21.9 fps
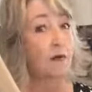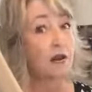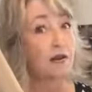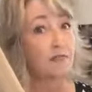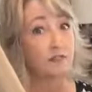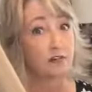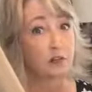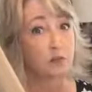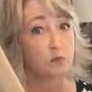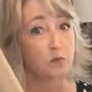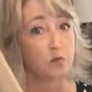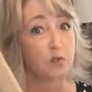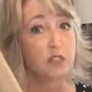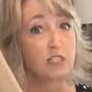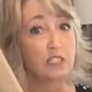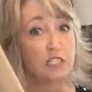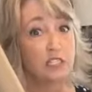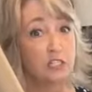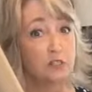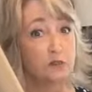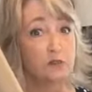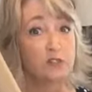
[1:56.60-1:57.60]
However, we're
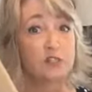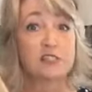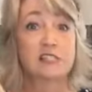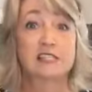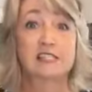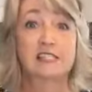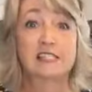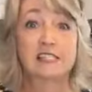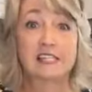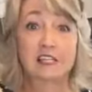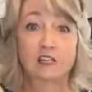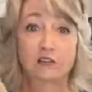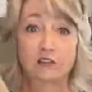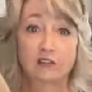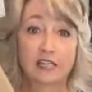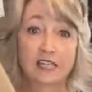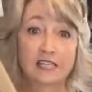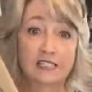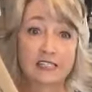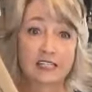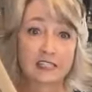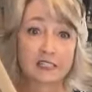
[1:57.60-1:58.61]
going to use this thinner,
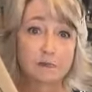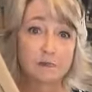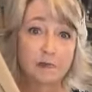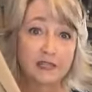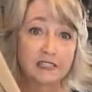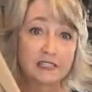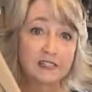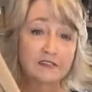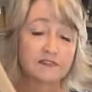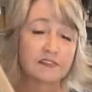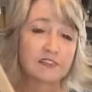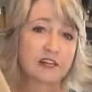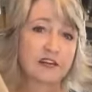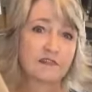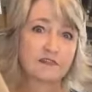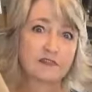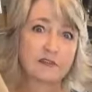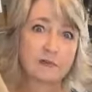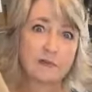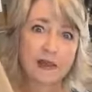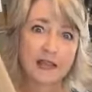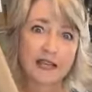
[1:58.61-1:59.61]
less expensive
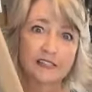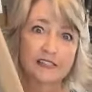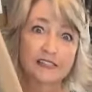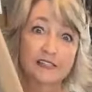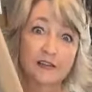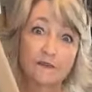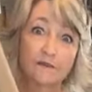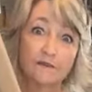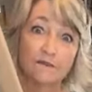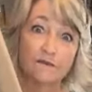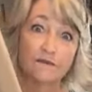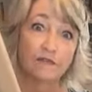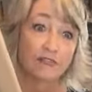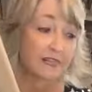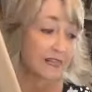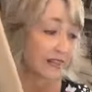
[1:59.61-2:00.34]
stuff to make some